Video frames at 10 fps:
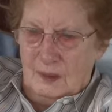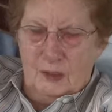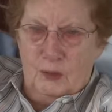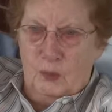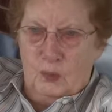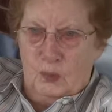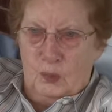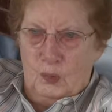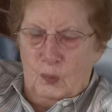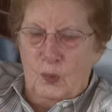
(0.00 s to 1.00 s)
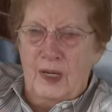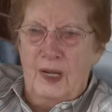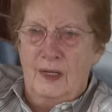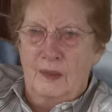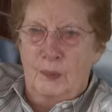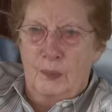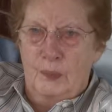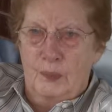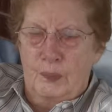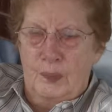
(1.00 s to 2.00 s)
No, we had a
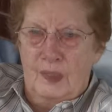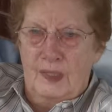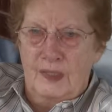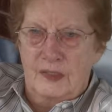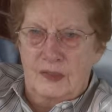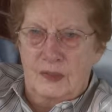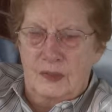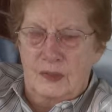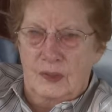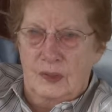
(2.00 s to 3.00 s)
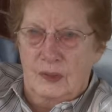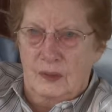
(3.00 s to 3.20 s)
place